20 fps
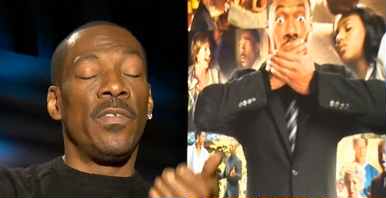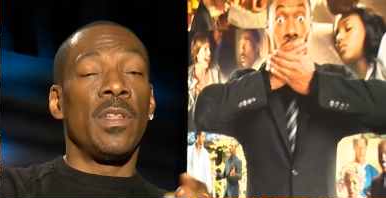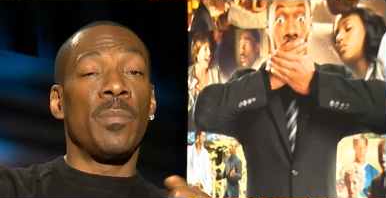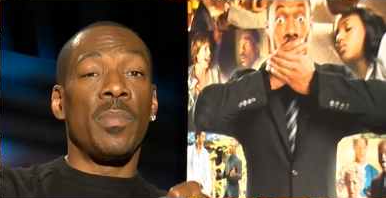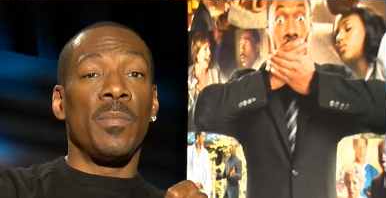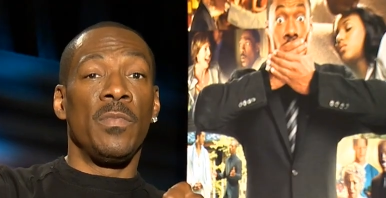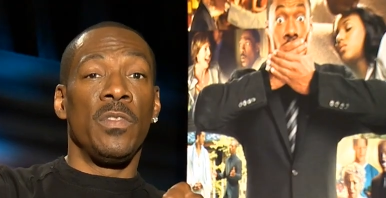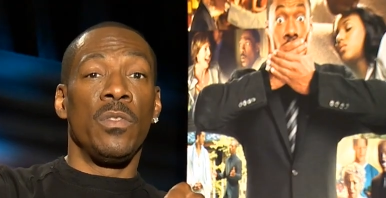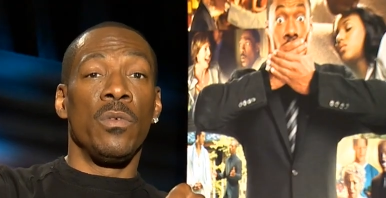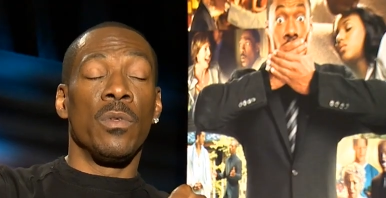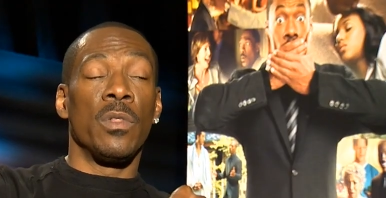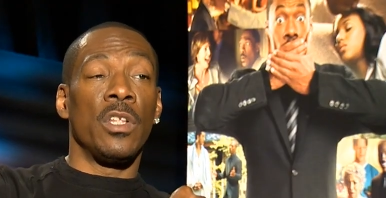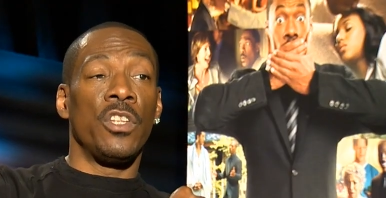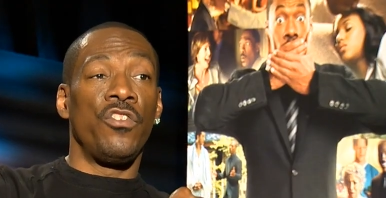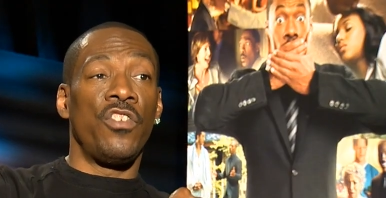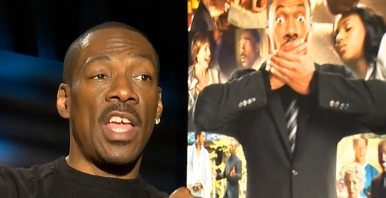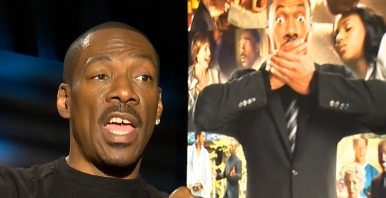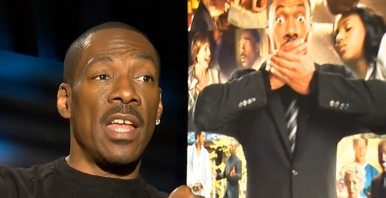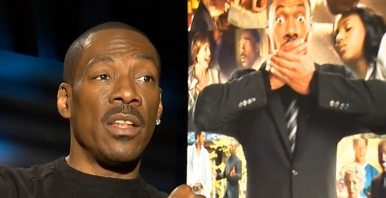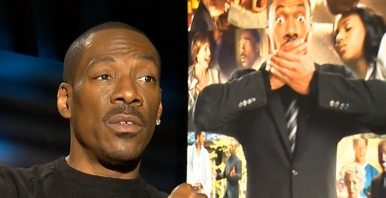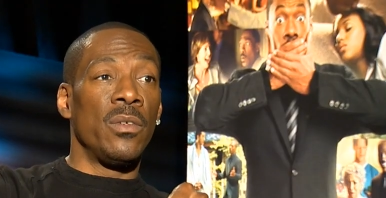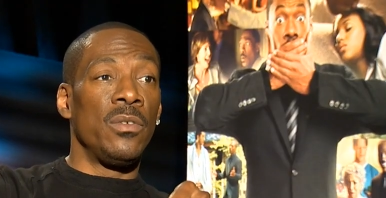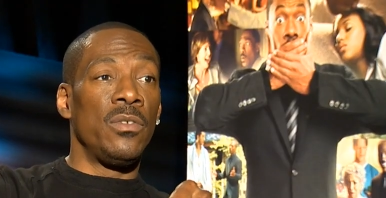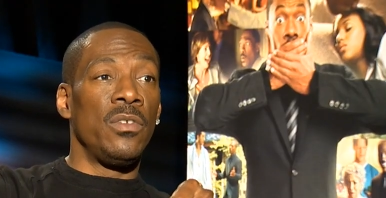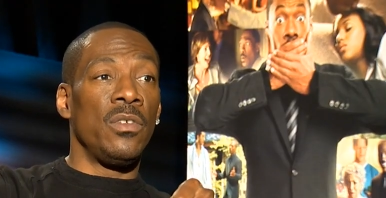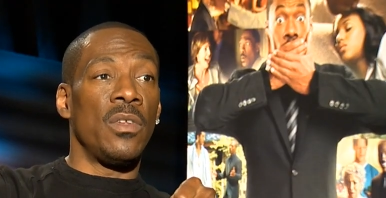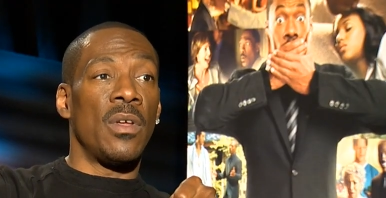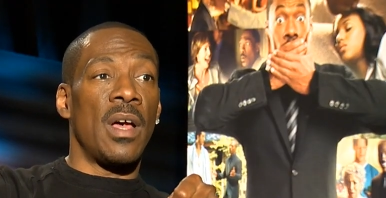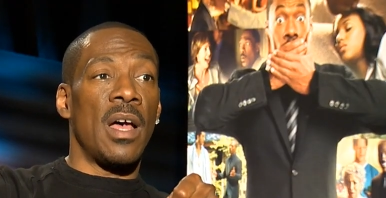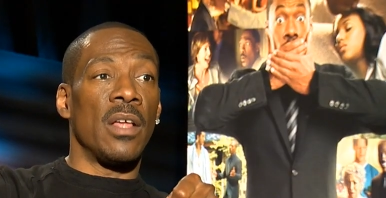Speaker 1: flipping through the channels,
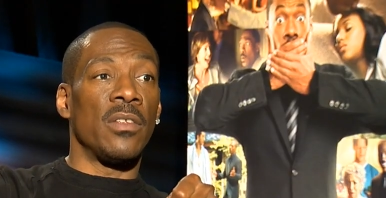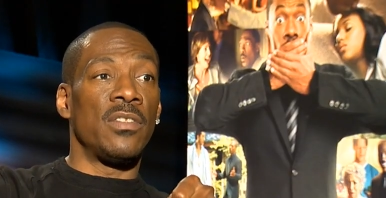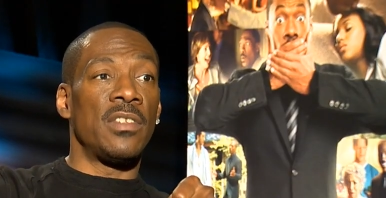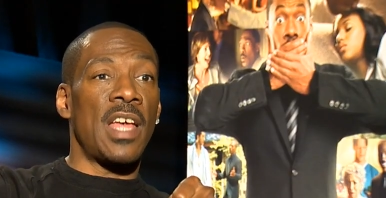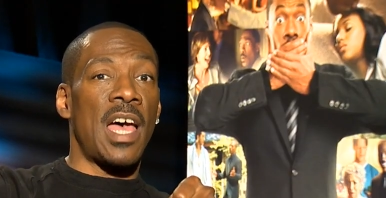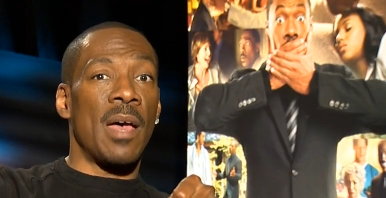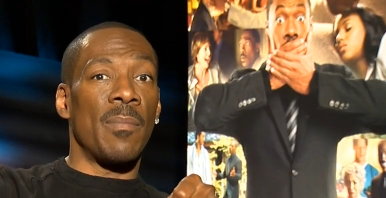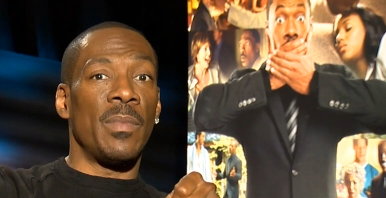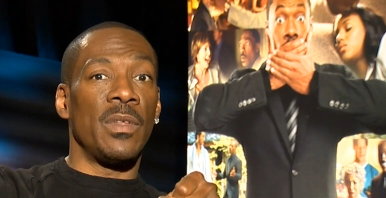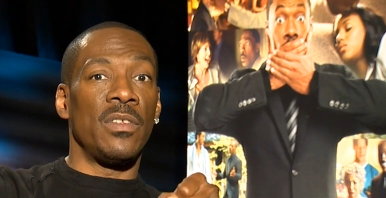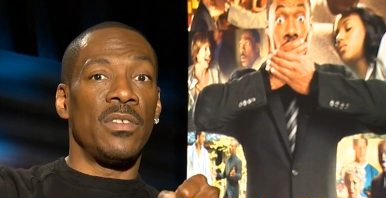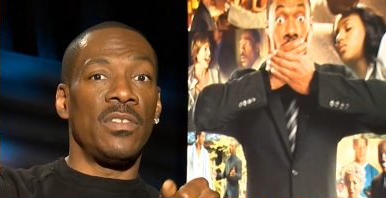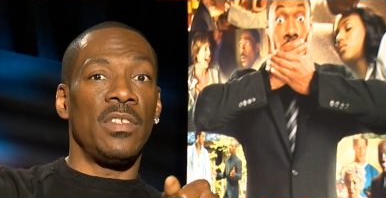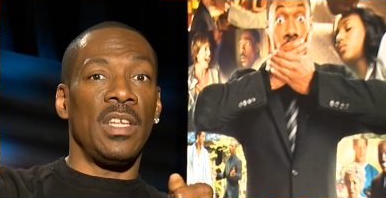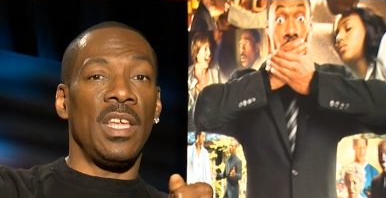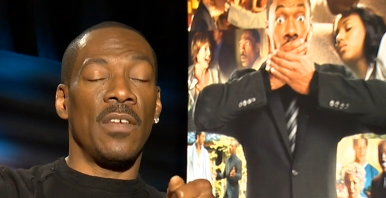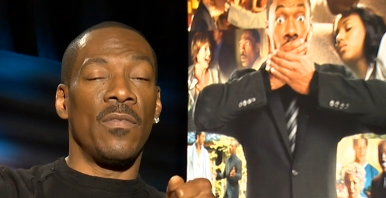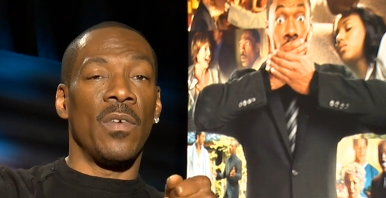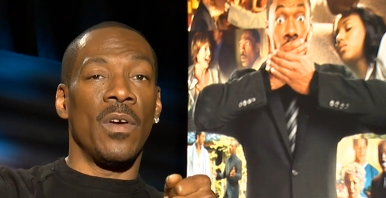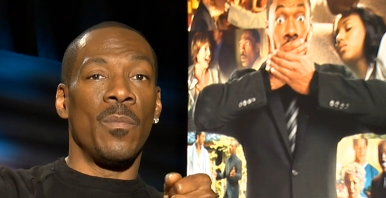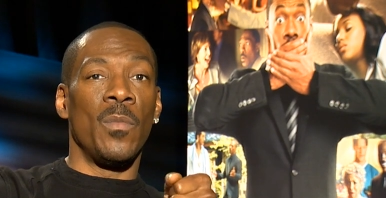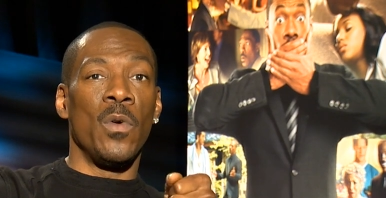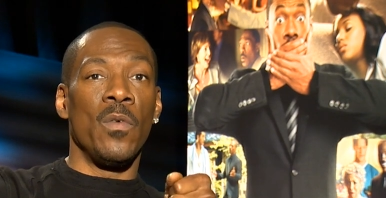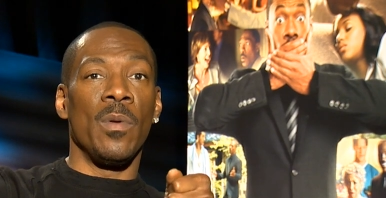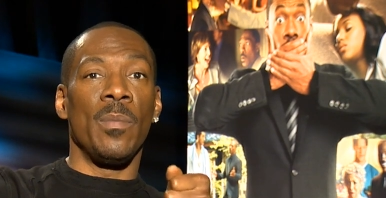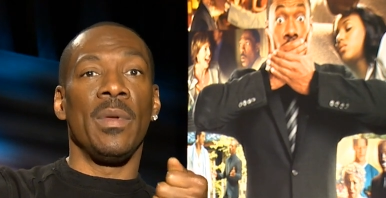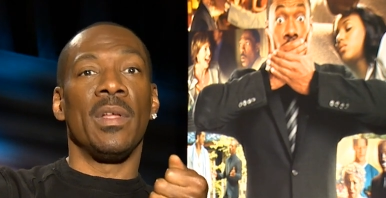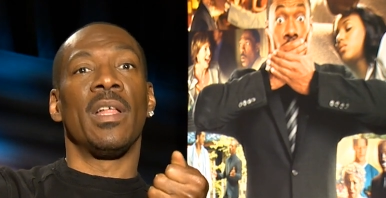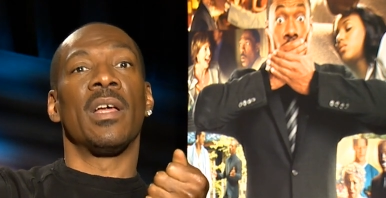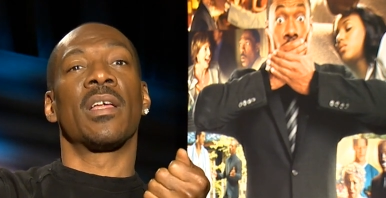you know, I'll stop and see if a movie
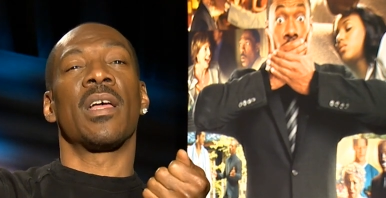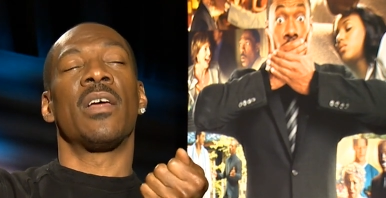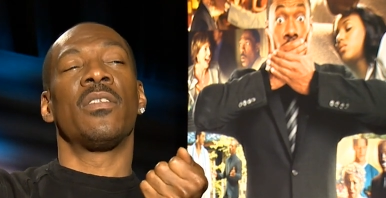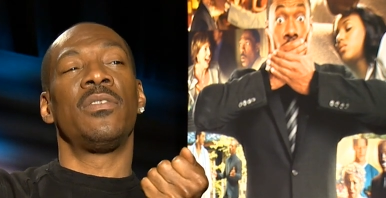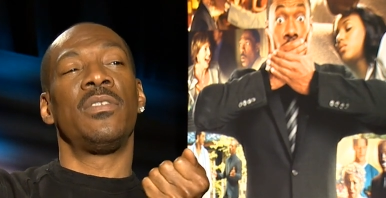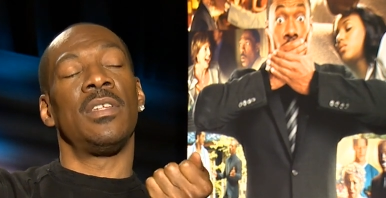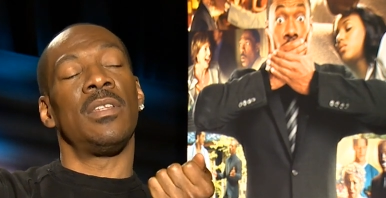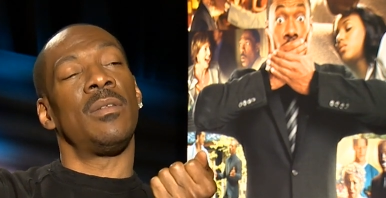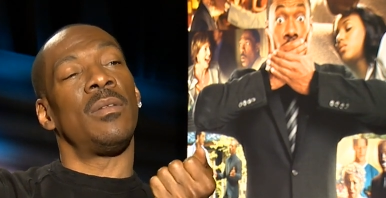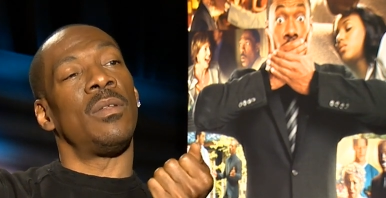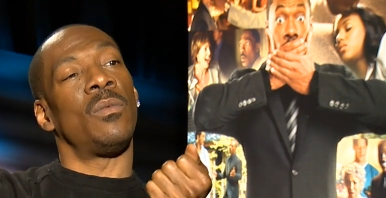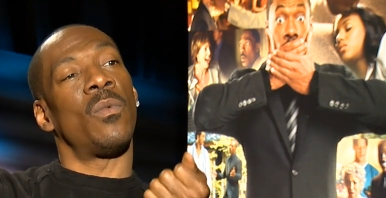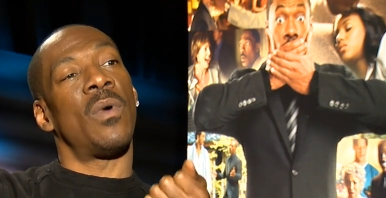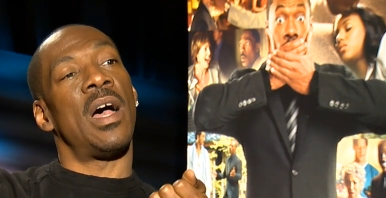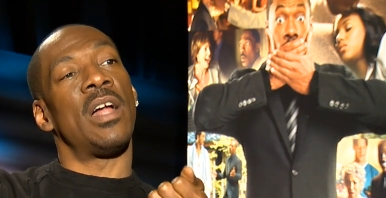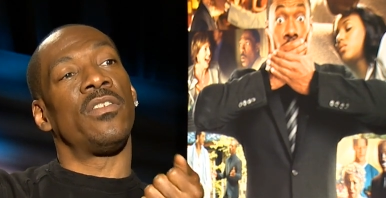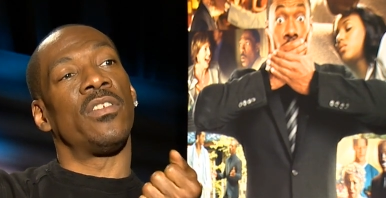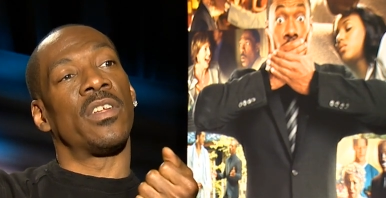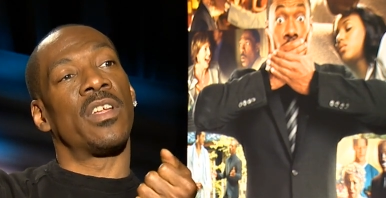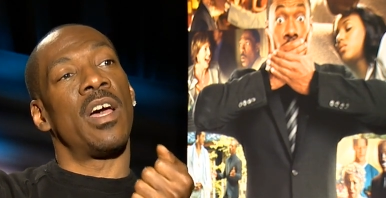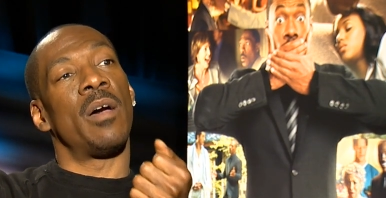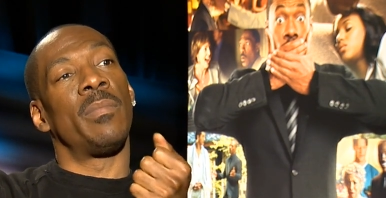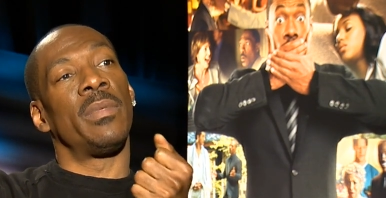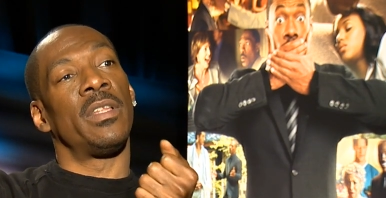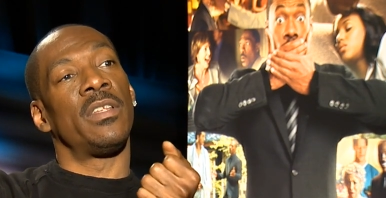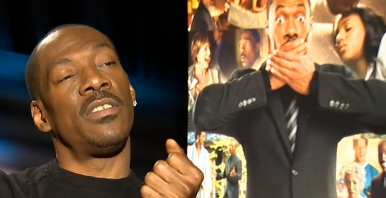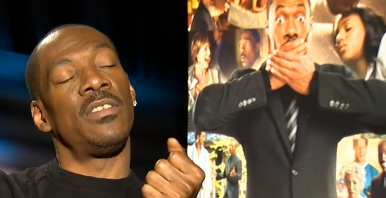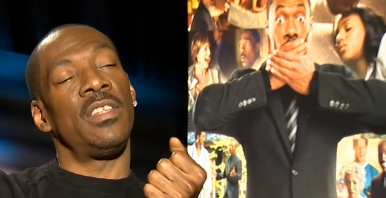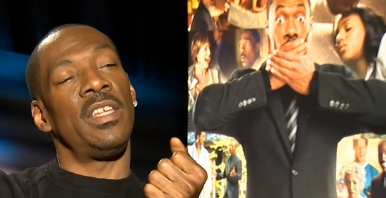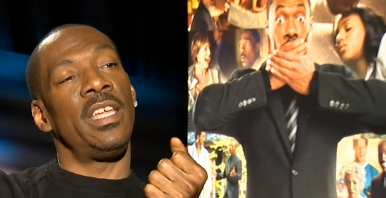be like, I'll sit and watch a couple
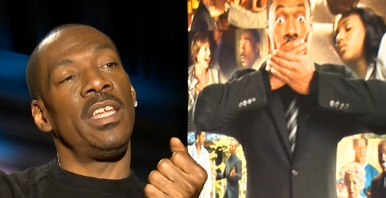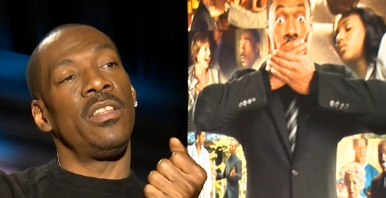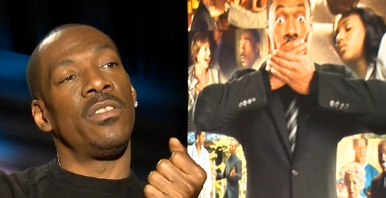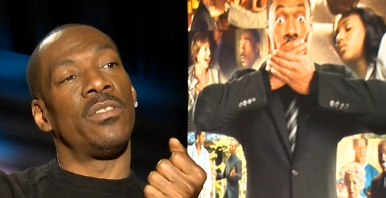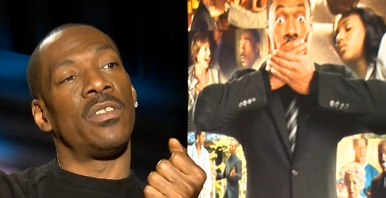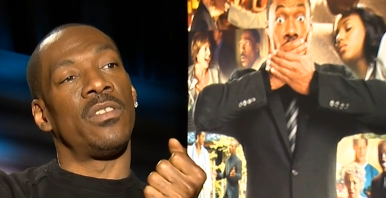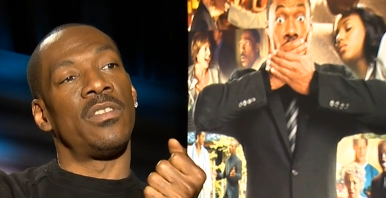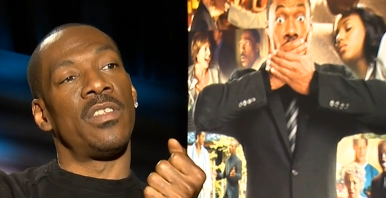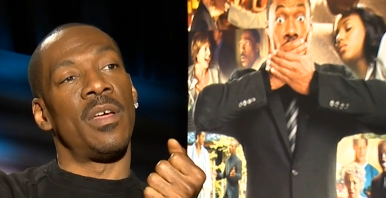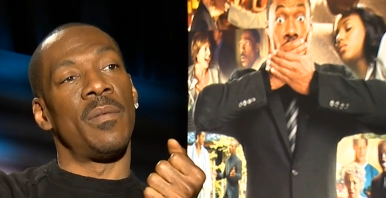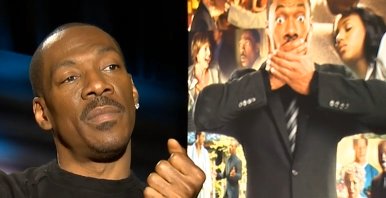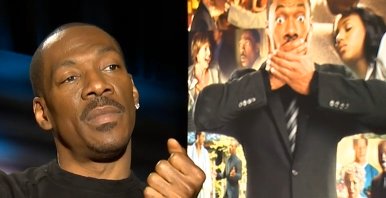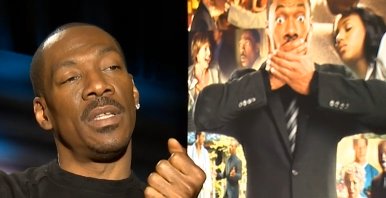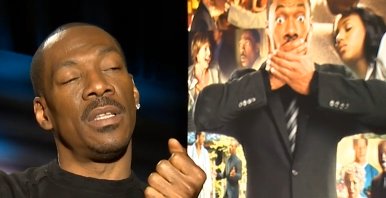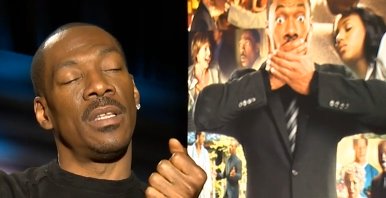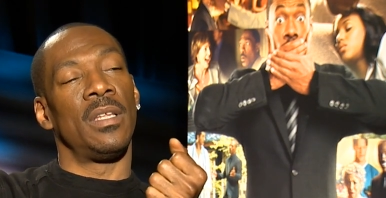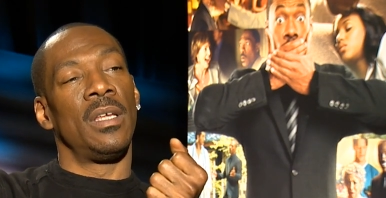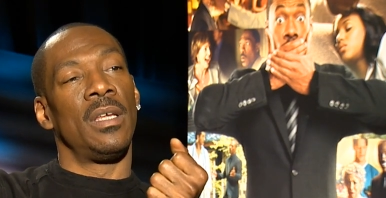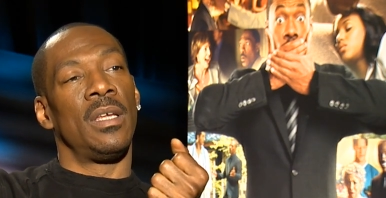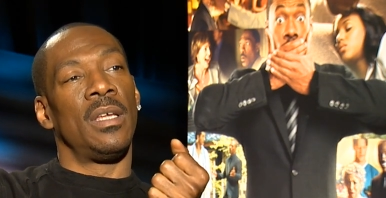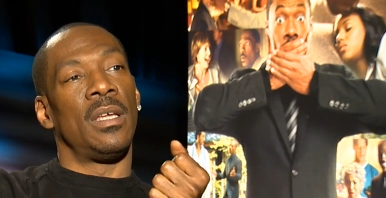of scenes or something.